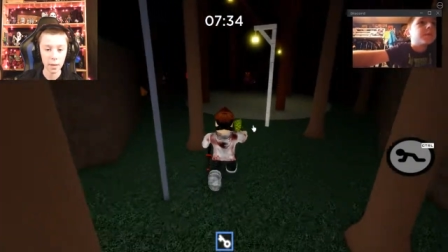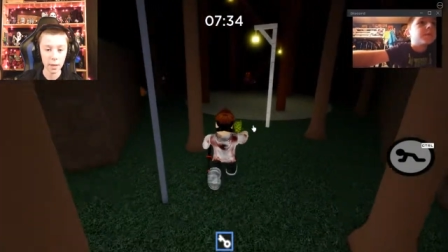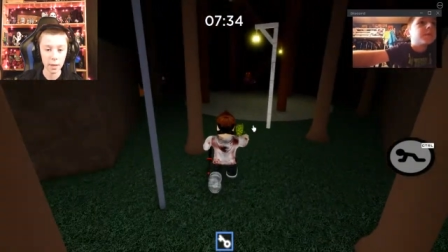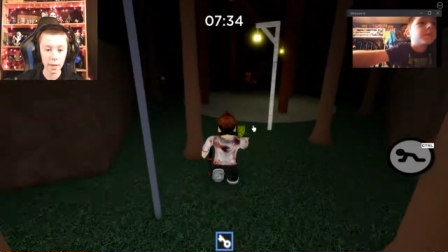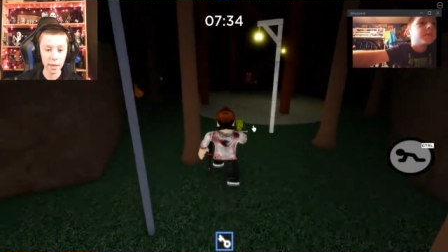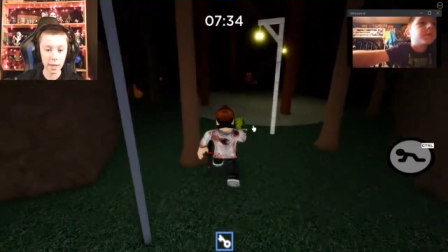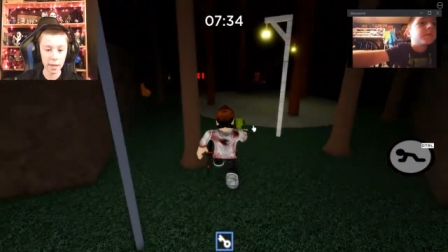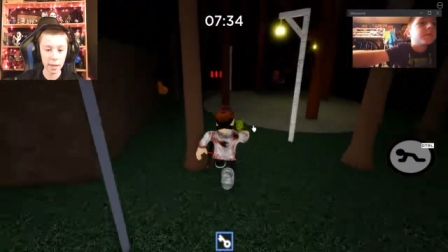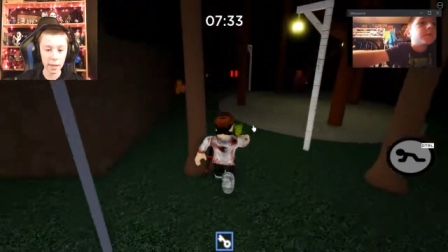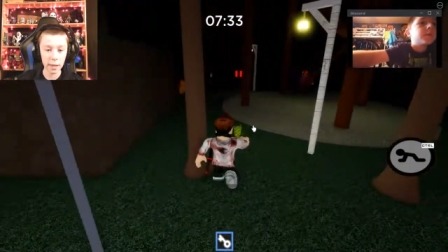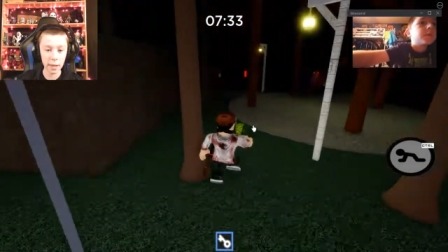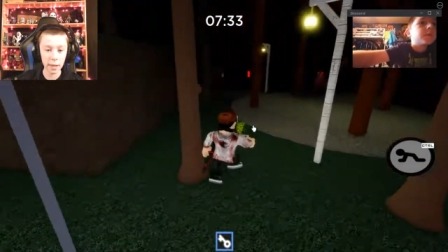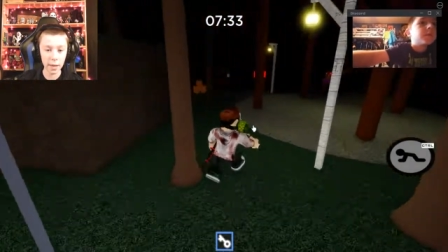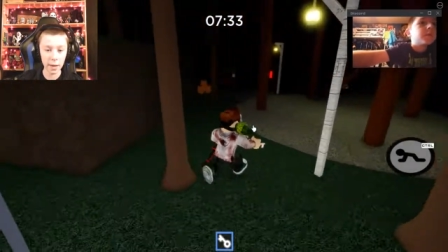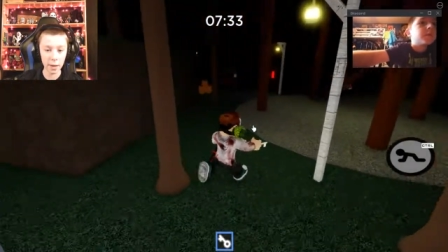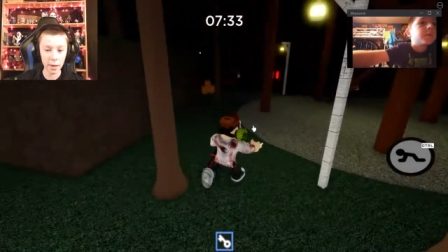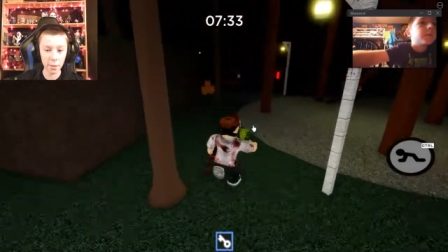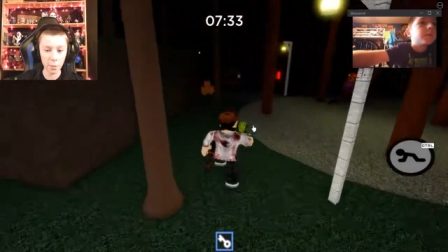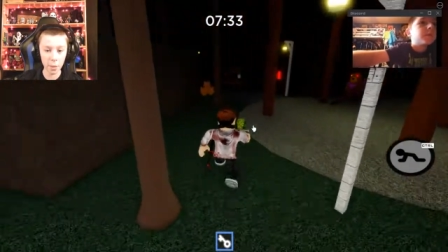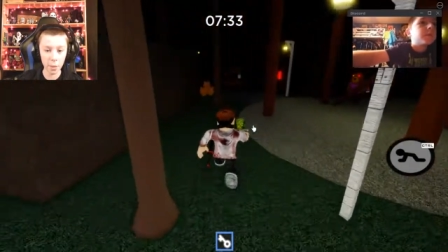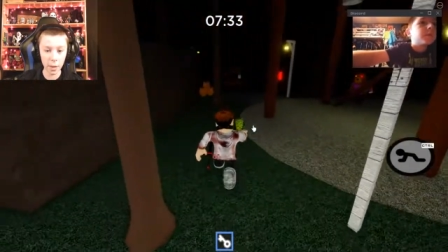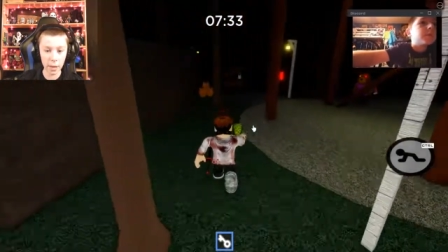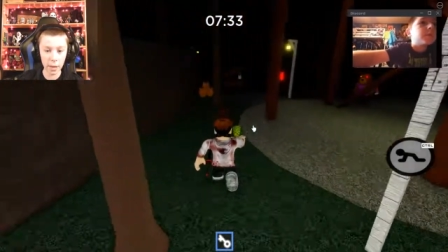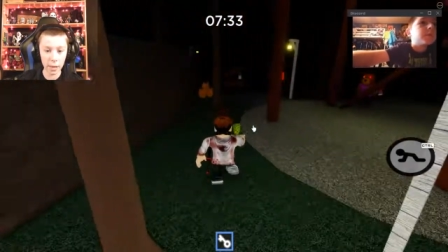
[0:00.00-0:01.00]
I need a
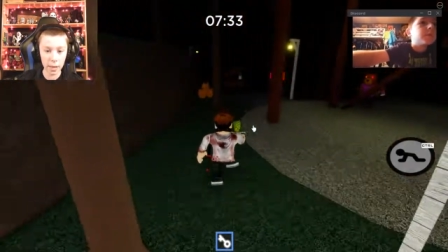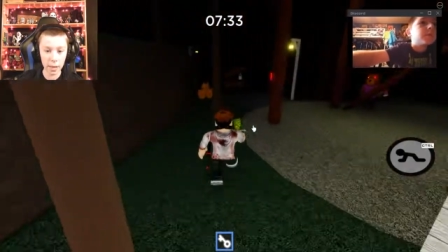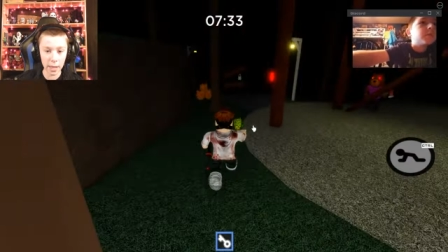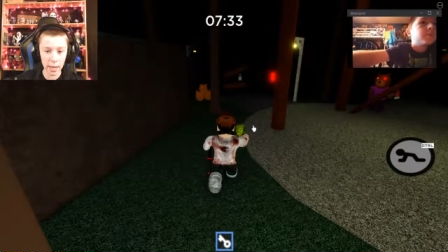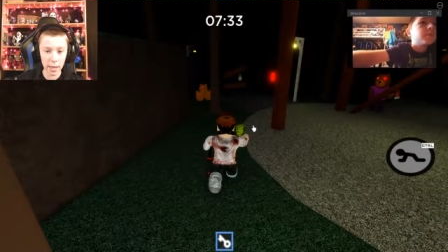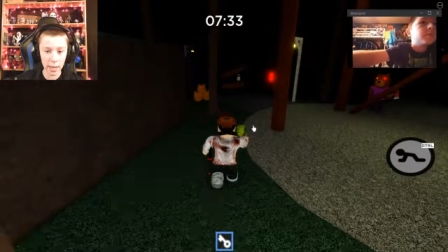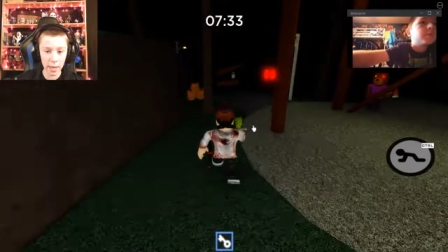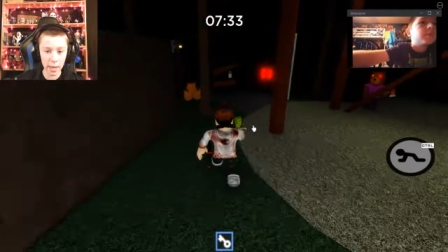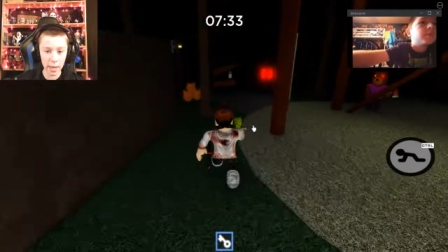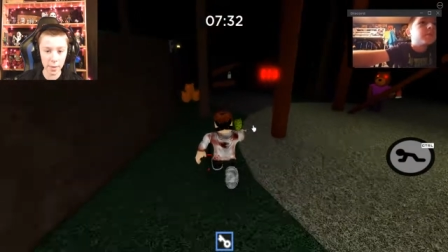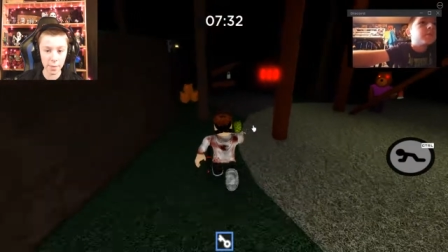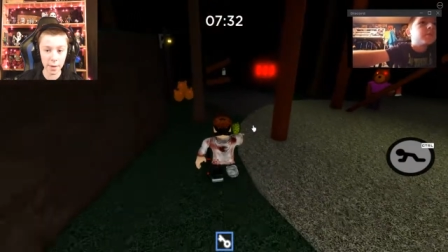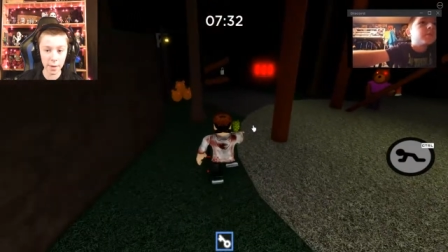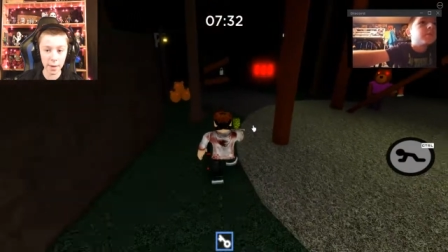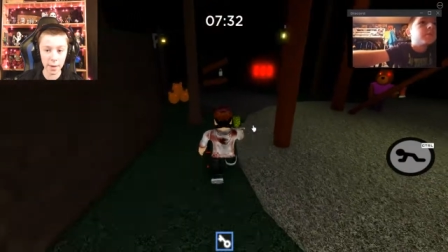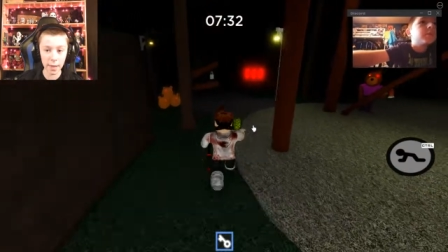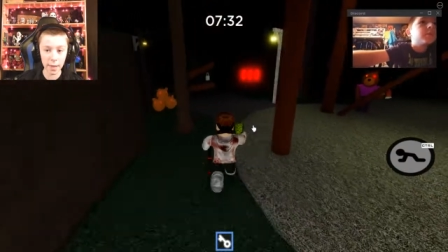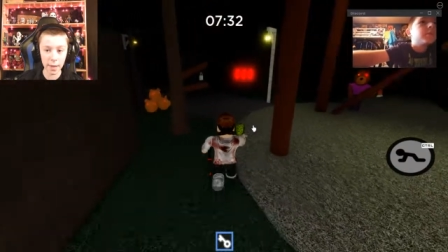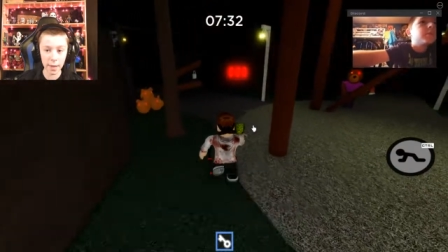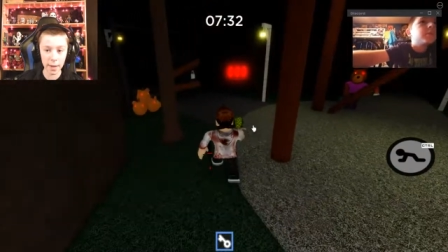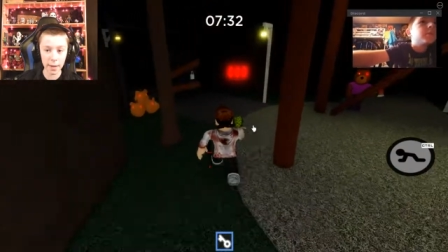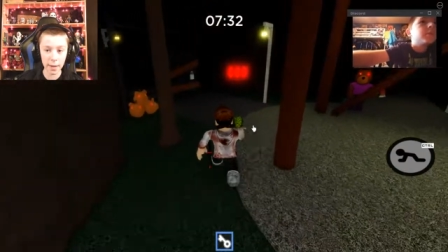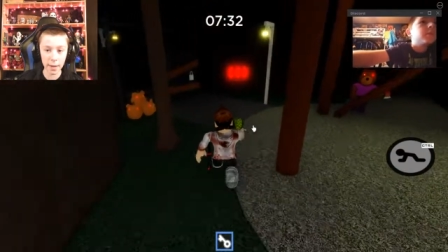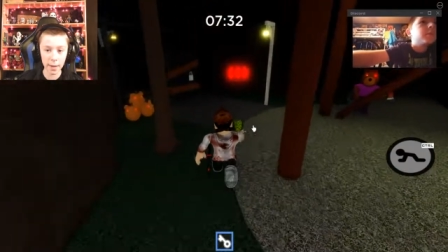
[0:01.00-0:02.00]
white key right
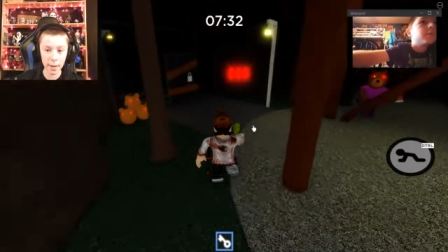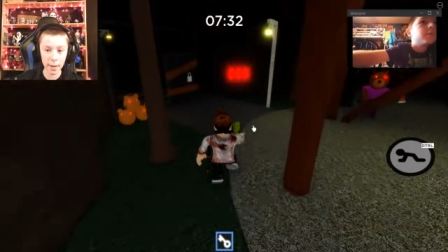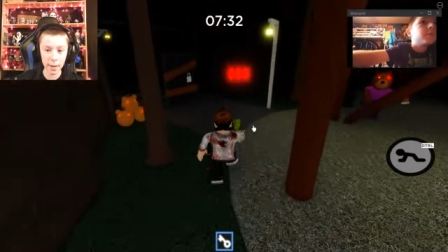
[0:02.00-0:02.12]
here.